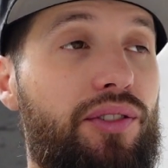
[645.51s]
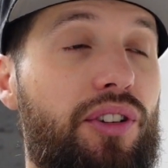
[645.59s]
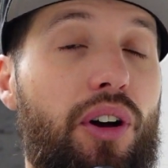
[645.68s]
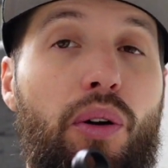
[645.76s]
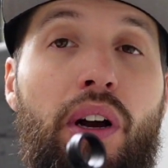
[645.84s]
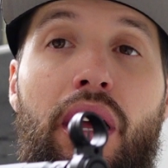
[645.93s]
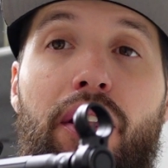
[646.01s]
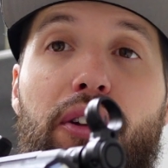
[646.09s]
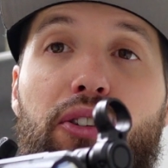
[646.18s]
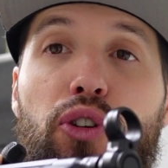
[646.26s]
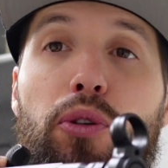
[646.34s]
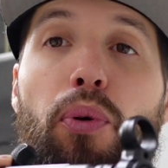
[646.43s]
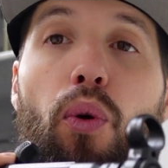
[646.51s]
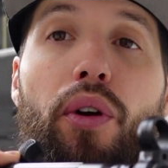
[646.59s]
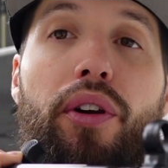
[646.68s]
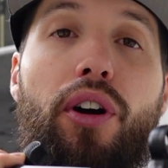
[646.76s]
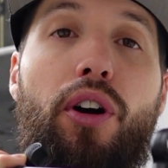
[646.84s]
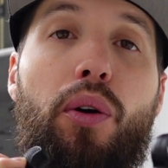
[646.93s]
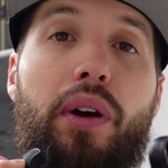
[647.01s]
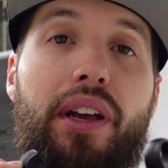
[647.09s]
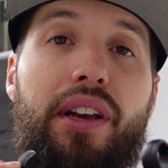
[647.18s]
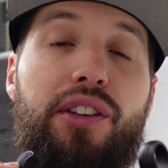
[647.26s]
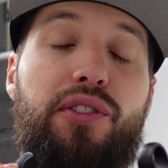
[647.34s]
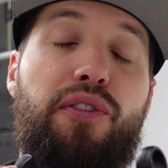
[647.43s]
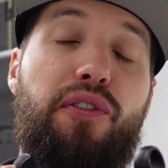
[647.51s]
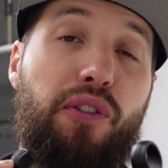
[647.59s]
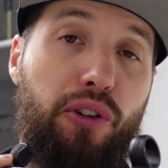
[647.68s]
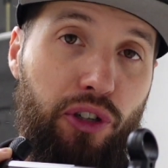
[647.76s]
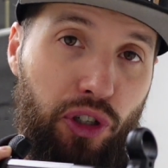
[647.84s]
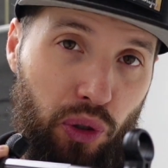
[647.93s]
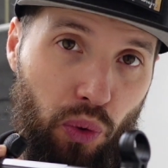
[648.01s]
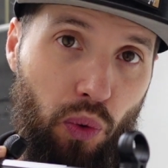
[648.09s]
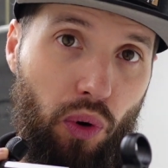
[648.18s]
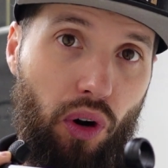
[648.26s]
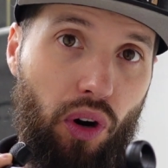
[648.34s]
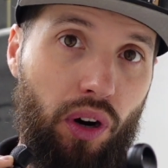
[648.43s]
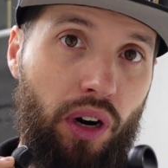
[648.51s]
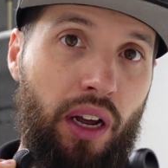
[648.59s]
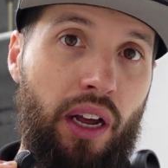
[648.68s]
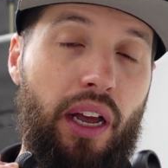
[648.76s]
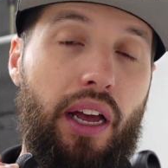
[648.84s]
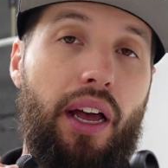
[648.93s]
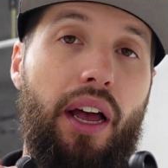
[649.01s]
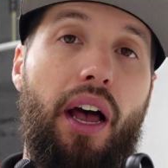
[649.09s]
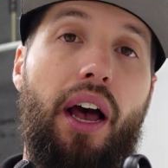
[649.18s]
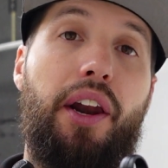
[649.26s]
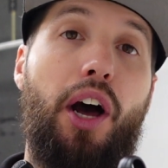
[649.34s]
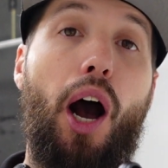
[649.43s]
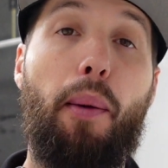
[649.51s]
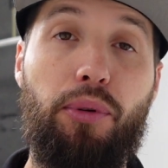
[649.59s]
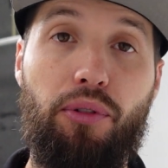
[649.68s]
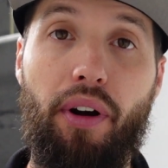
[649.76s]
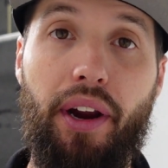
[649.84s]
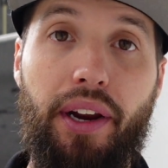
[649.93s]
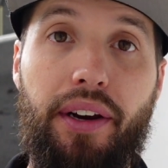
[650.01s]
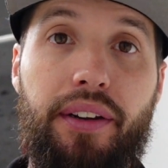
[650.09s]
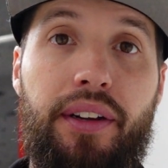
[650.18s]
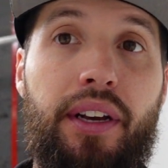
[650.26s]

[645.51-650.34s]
So the 2.0 is for sure an upgrade.